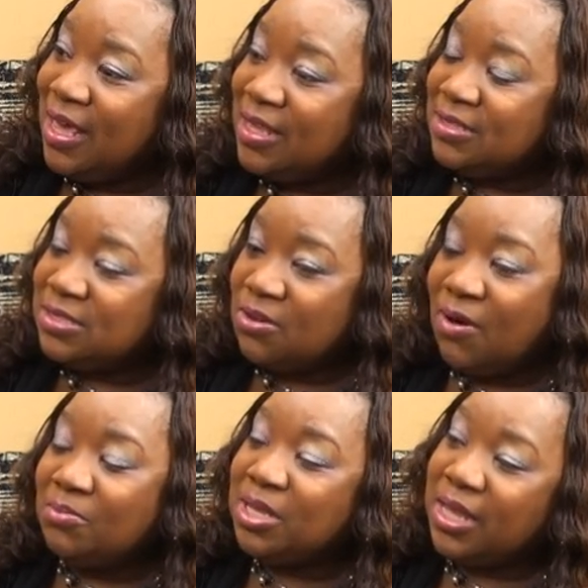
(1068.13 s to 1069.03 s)
And so
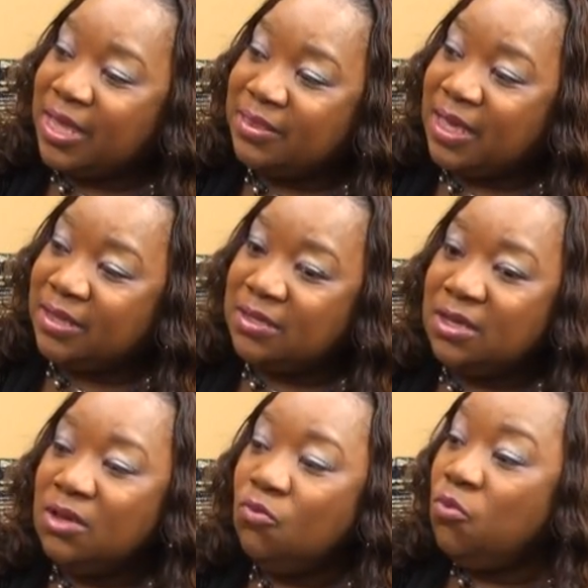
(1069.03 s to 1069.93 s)
I'm glad that
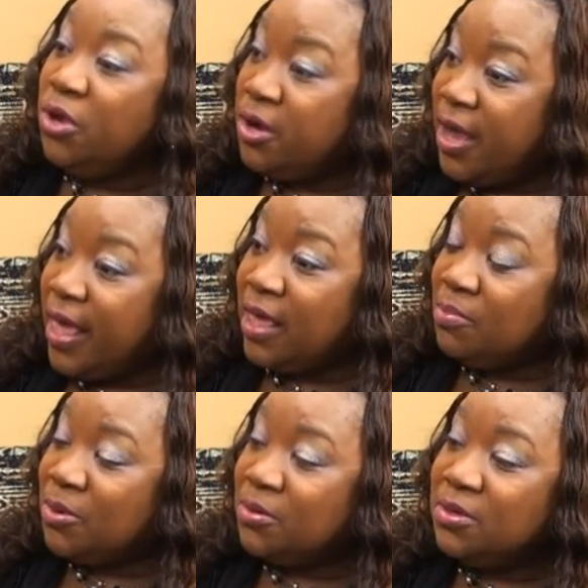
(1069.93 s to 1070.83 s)
we're
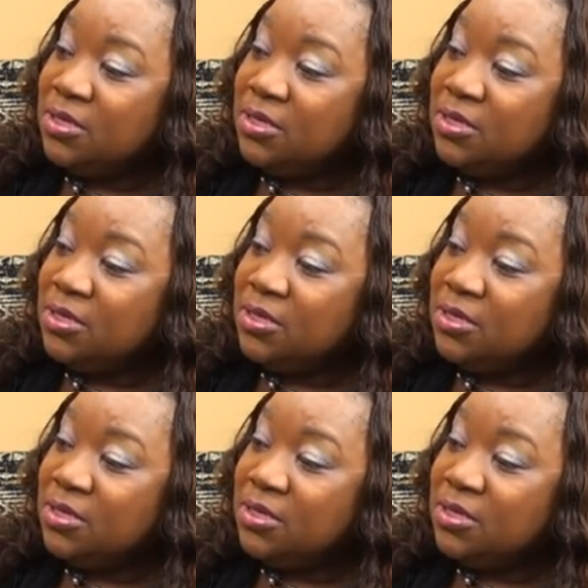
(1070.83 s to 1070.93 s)
able